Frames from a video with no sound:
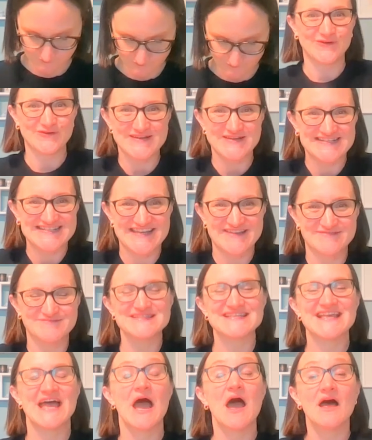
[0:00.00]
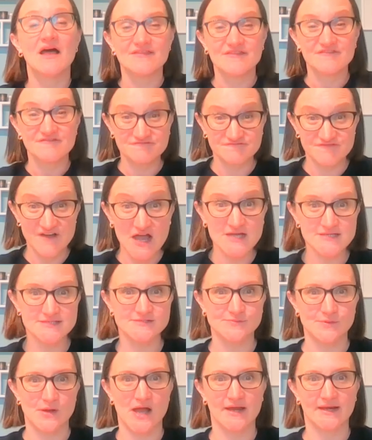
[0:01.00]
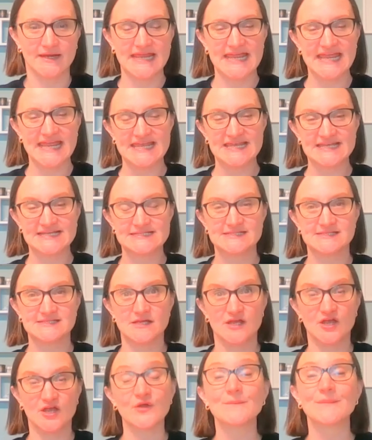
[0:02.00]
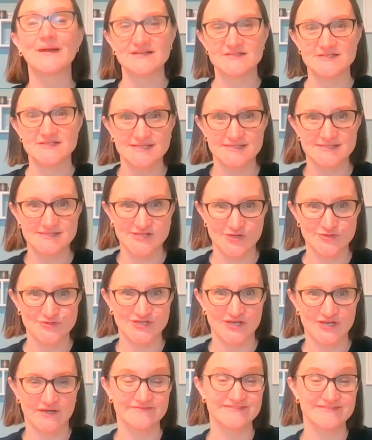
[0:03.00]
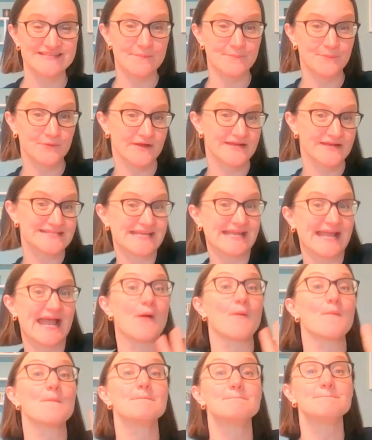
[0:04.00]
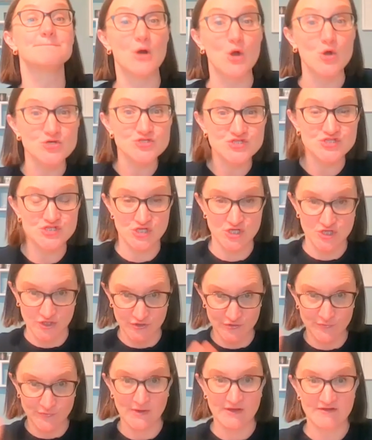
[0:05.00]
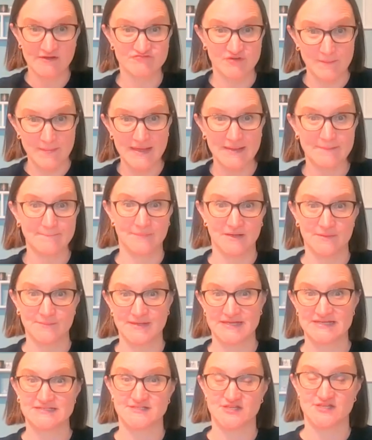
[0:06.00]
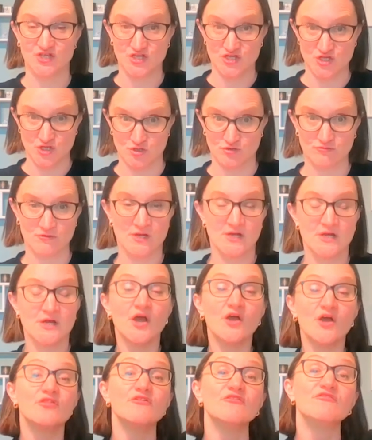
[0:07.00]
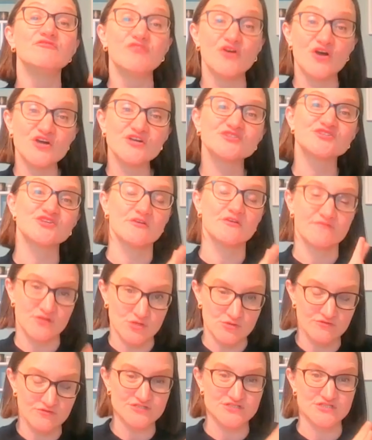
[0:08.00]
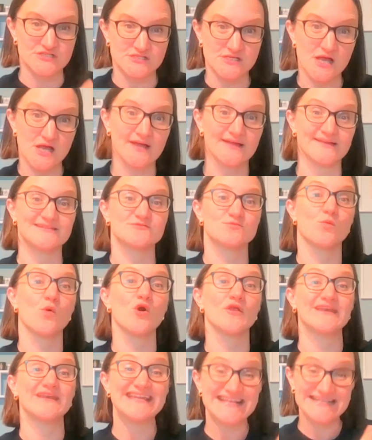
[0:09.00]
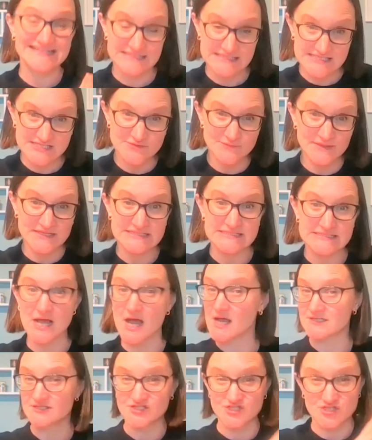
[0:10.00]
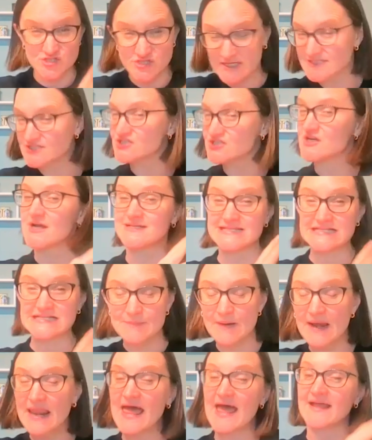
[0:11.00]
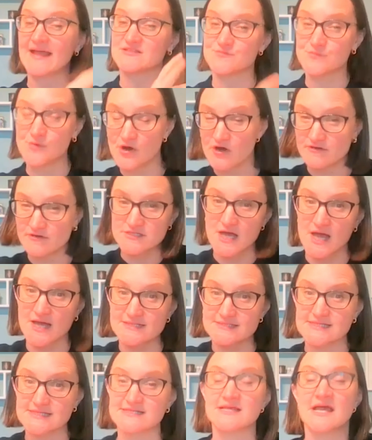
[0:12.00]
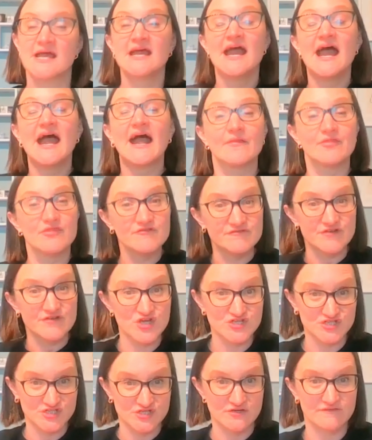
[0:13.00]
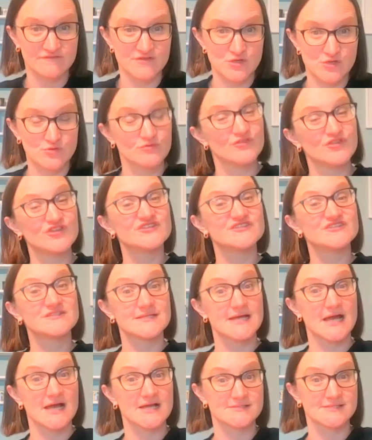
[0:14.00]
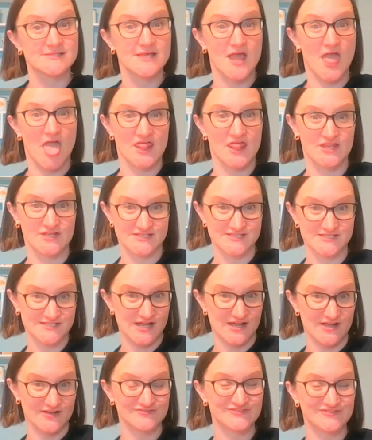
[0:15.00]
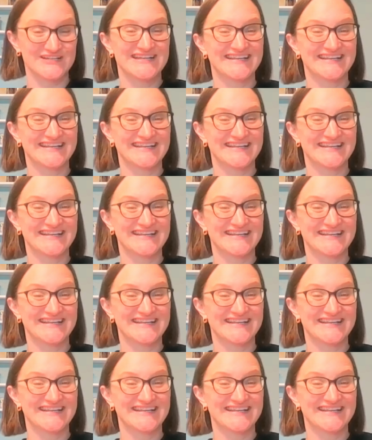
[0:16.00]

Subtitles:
What are my tips? First one is going back to this notion of separating out boss you from implementer you, the version of you that decides what needs to be done, strategizes, plans, prioritizes, and the version of you that does the stuff.